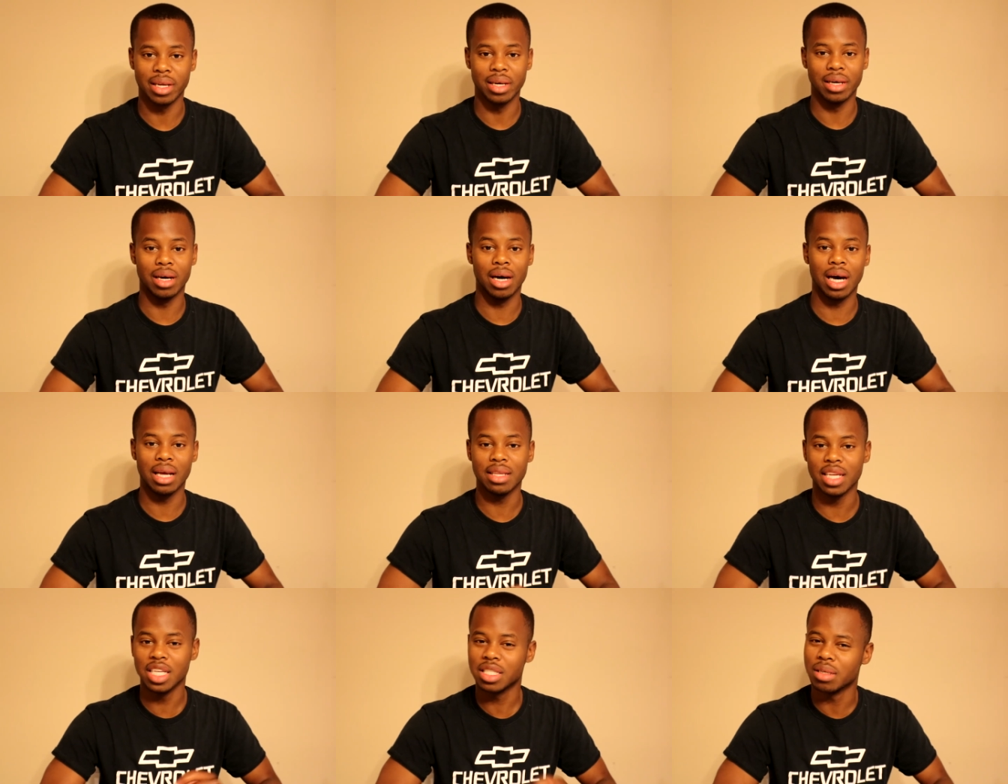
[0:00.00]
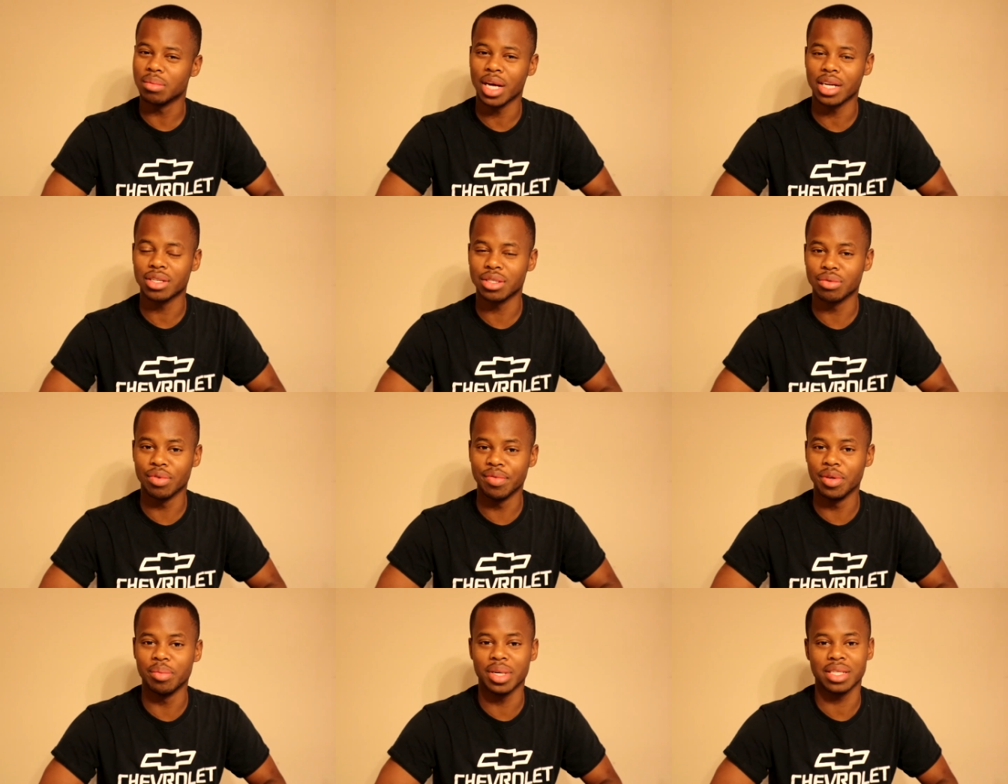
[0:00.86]
I did some nitrous
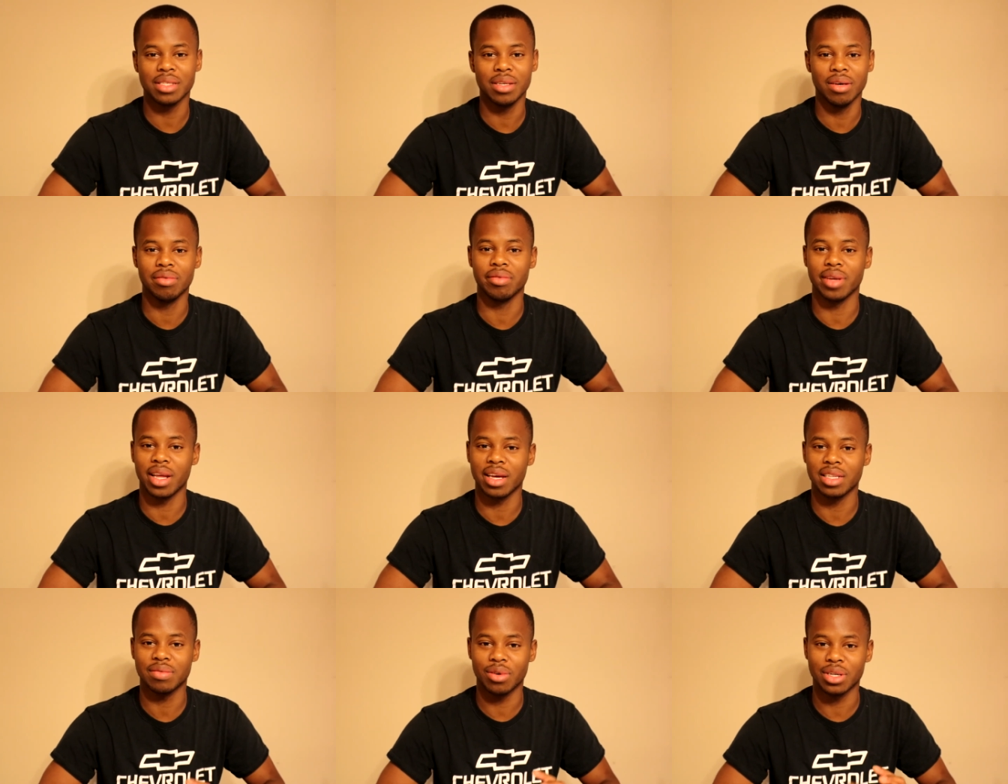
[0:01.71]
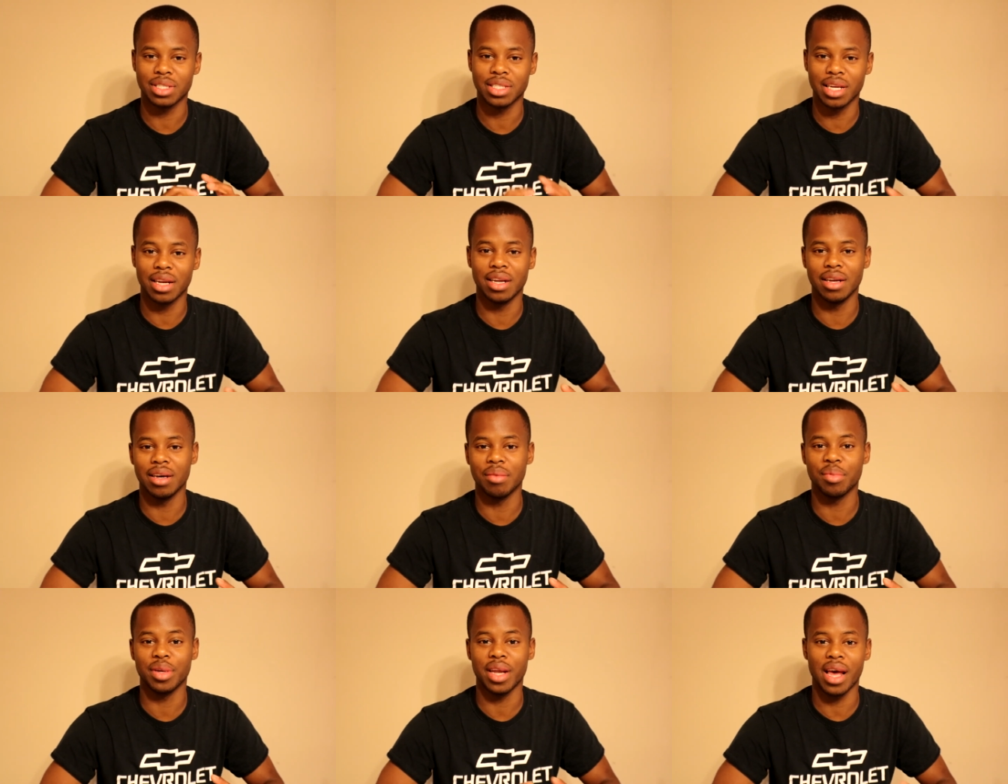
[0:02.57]
review myself, like as far as setting it
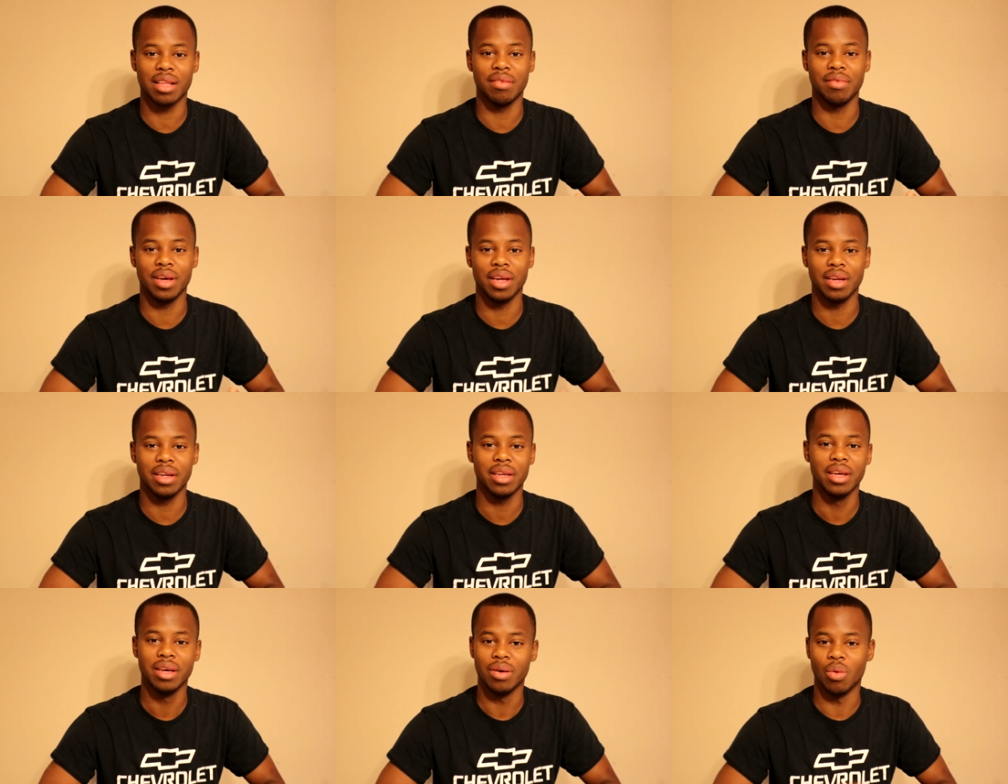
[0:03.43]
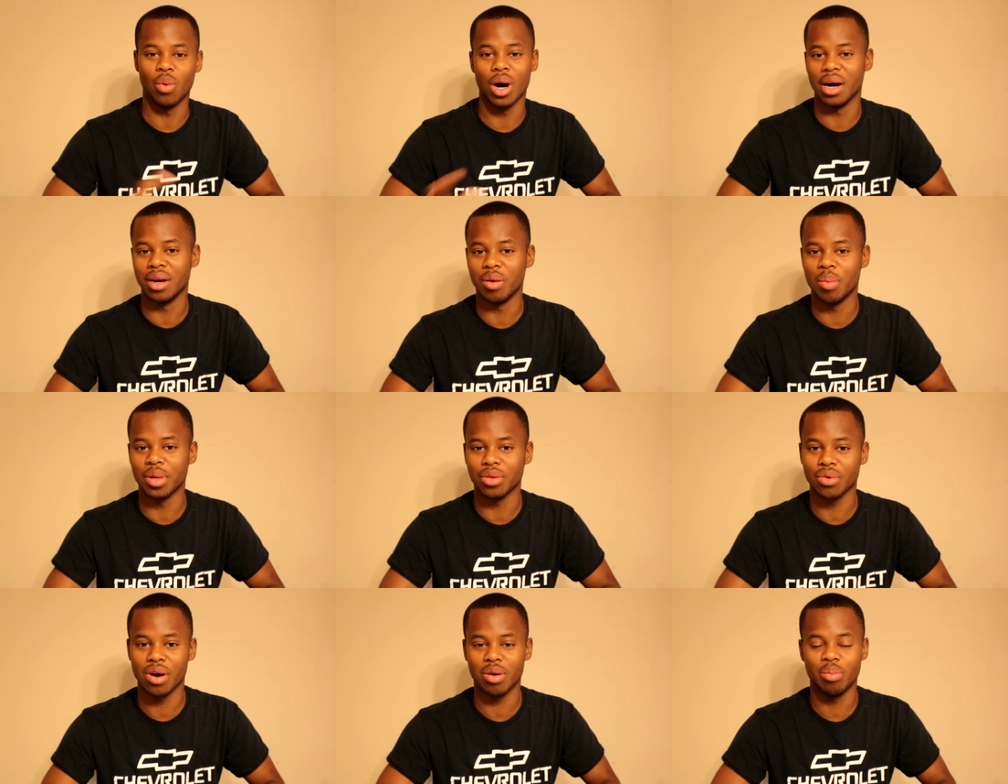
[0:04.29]
up and activating it, wide open
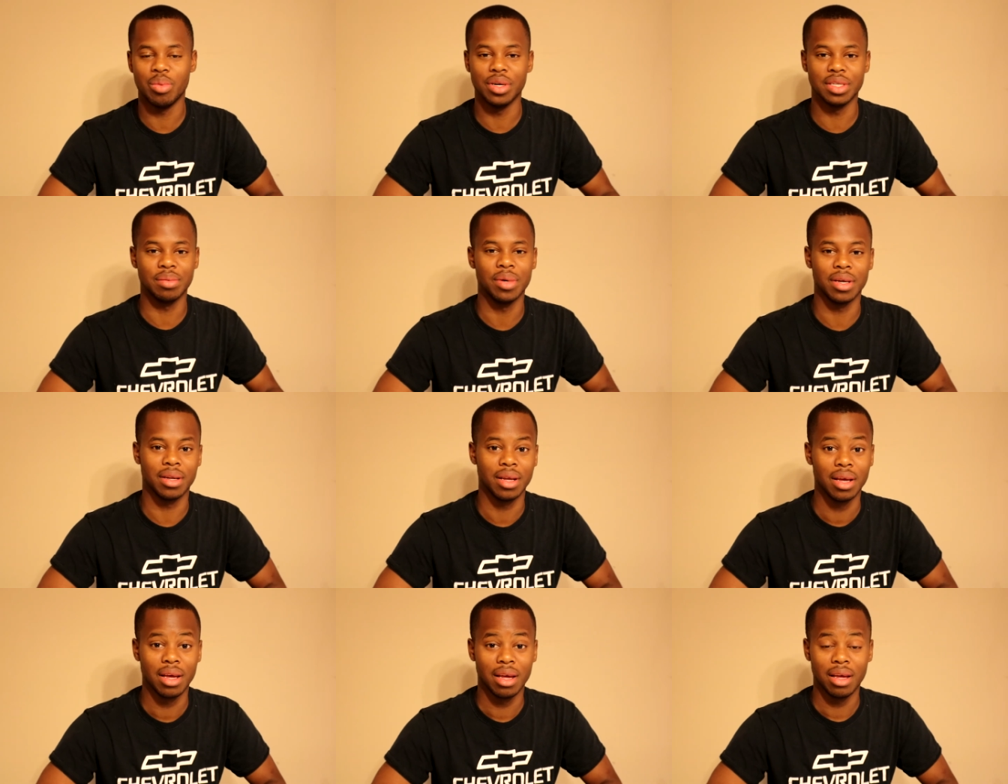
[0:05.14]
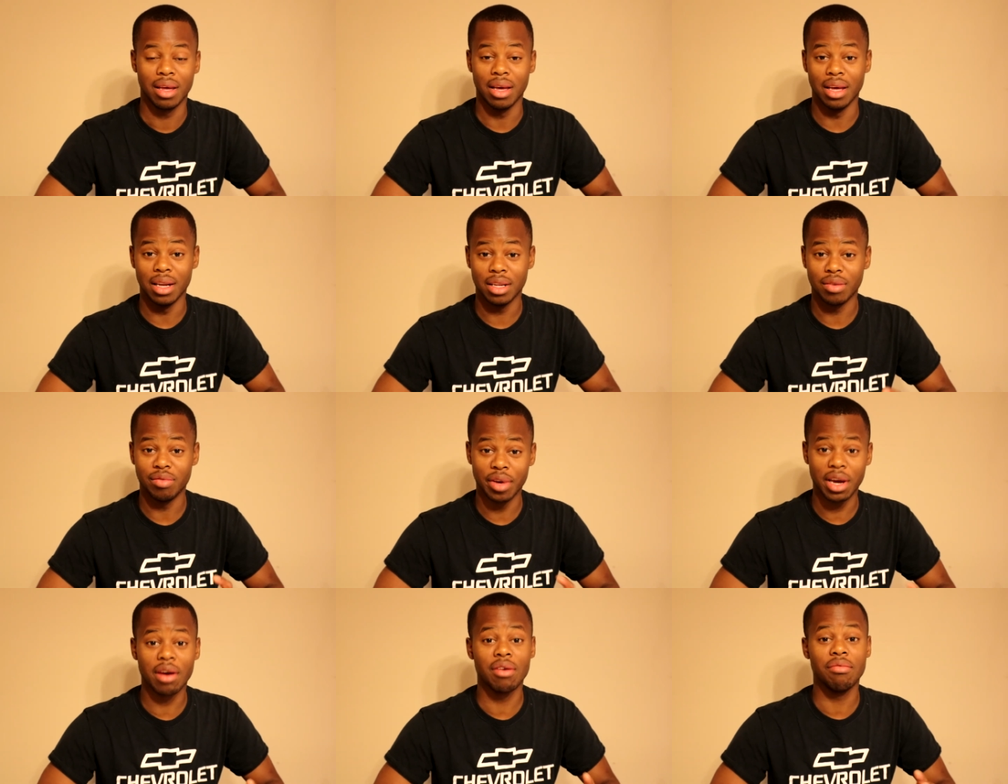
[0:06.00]
throttle push button, and it's
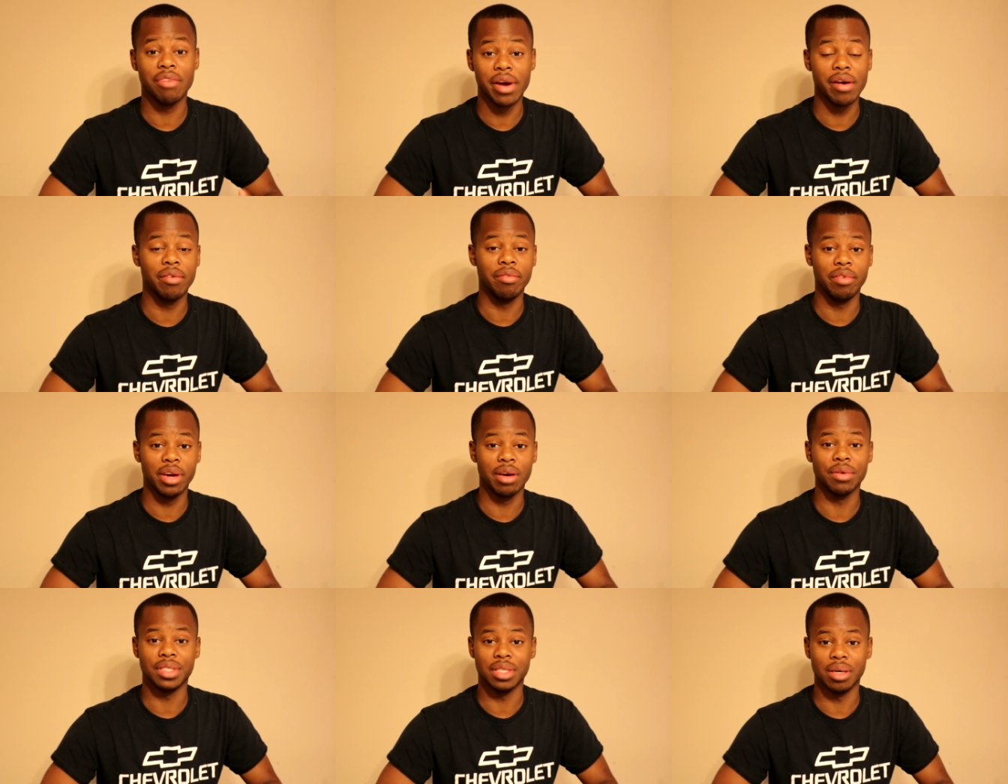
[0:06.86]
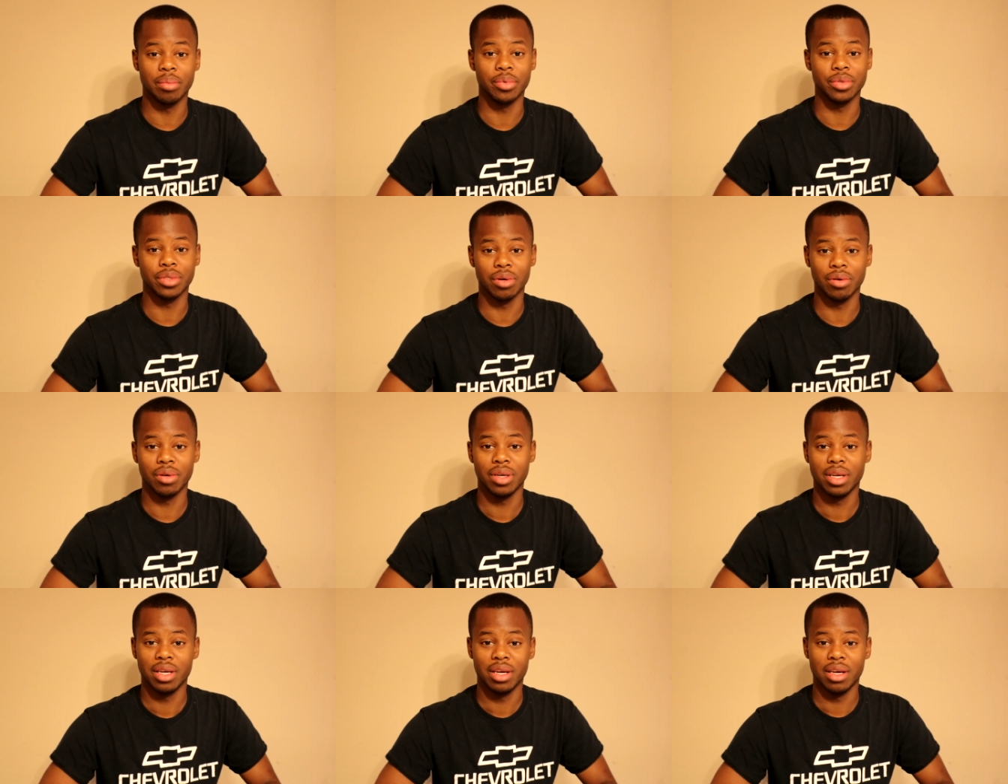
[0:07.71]
very, very, very simple. So
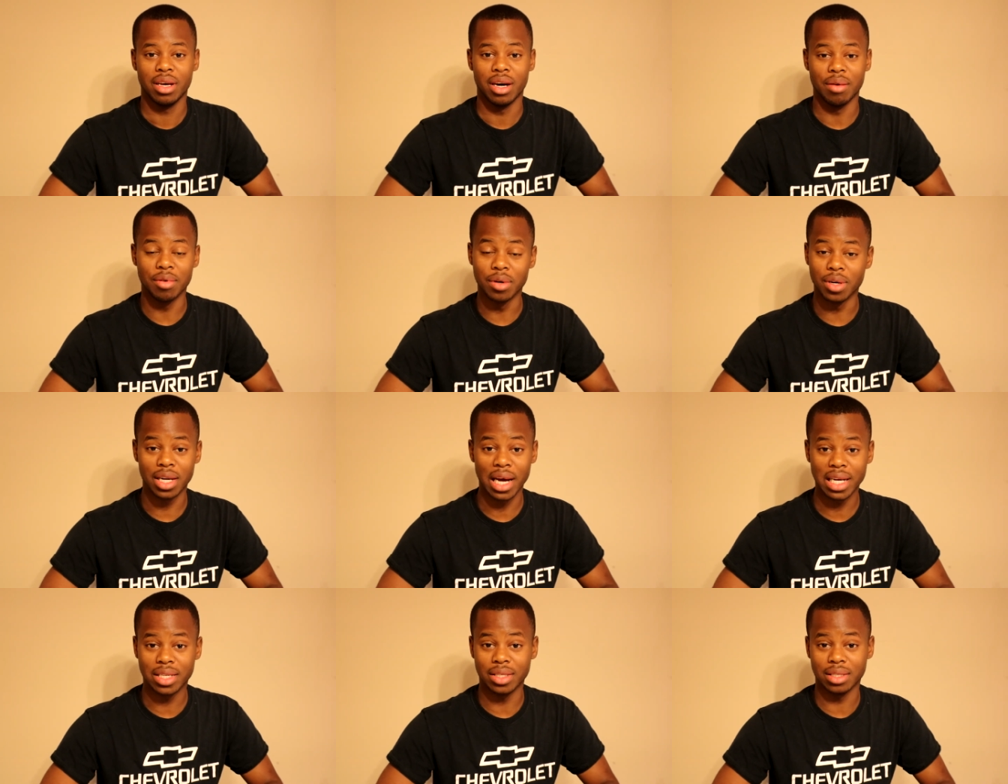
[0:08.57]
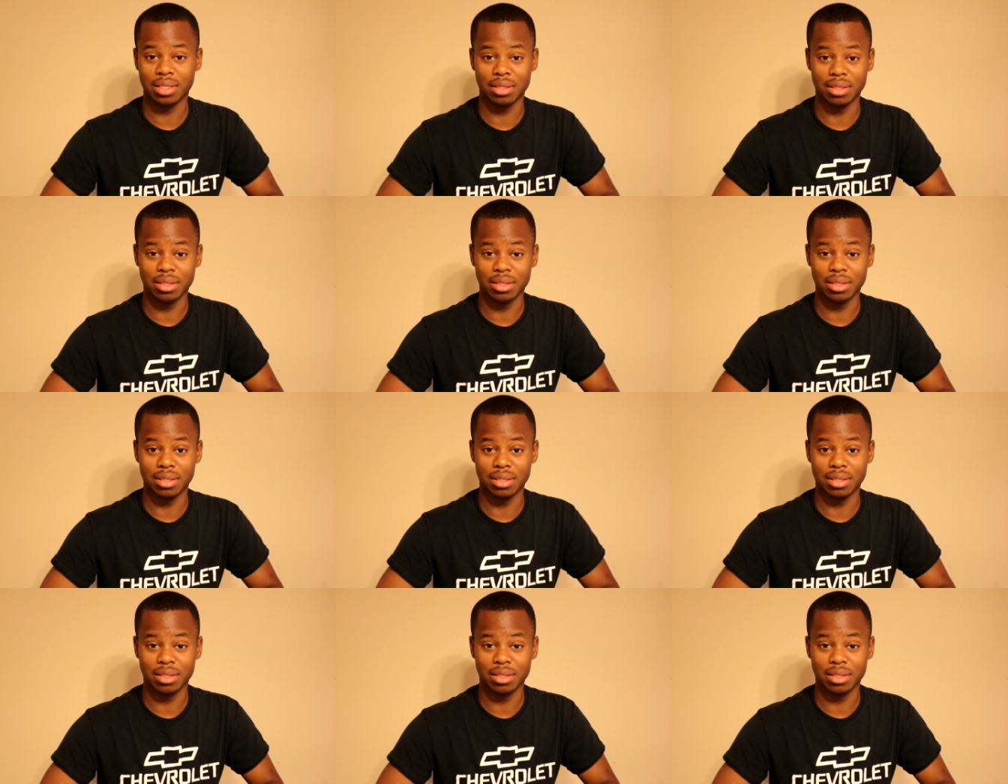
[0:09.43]
I'm going to nitrous